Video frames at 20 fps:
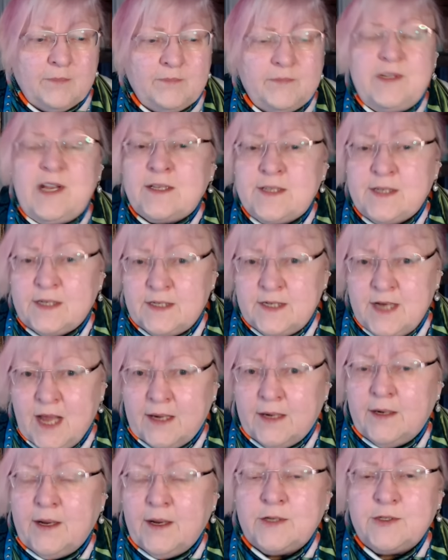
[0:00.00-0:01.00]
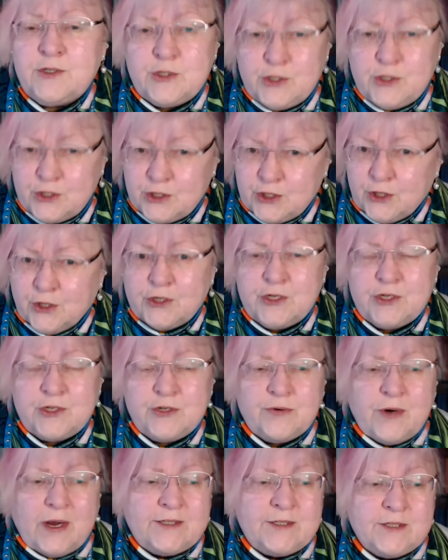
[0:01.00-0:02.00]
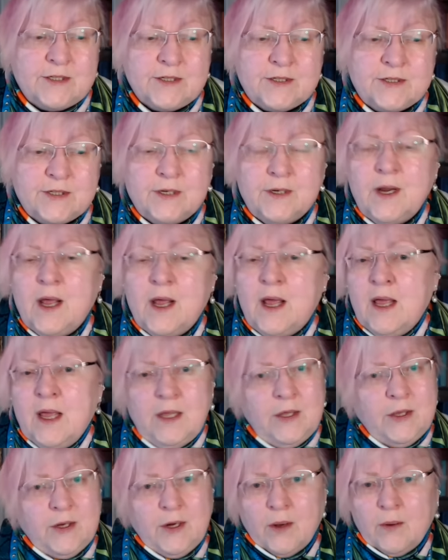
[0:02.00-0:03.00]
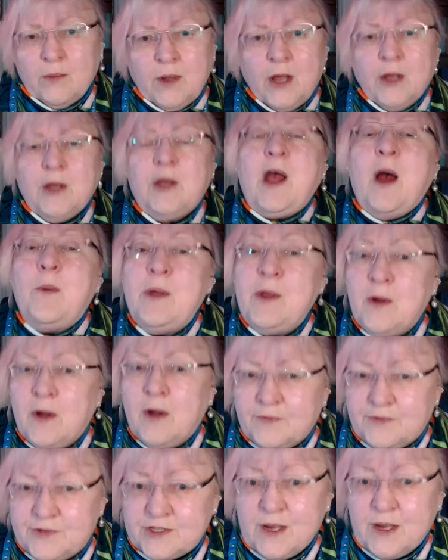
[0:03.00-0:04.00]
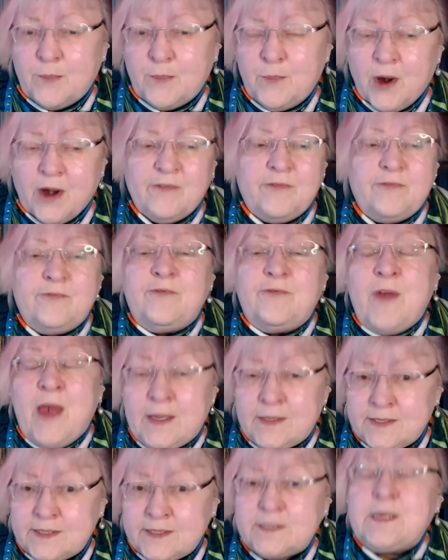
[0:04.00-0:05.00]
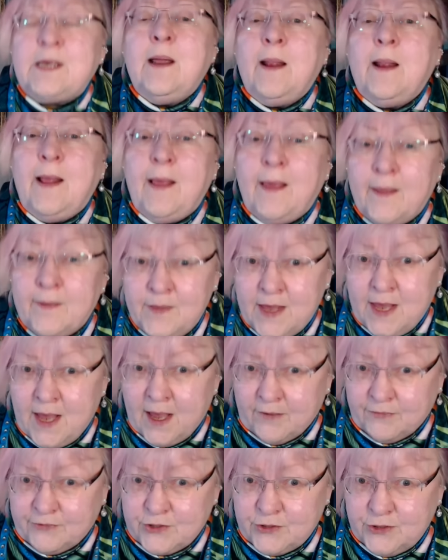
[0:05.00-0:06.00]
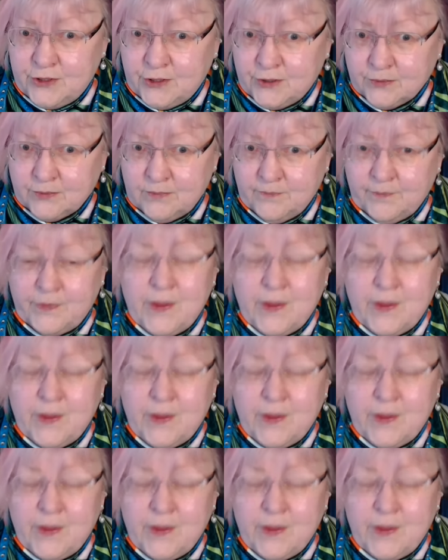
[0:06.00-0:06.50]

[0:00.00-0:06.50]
designated as church dresses and, you know, going off somewhere fancy in the afternoon.